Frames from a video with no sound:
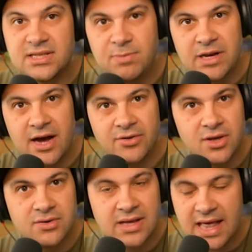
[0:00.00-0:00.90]
spit out
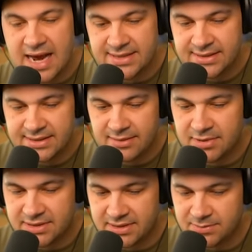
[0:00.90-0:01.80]
those glasses? It
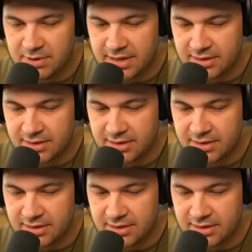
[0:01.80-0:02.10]
must have spit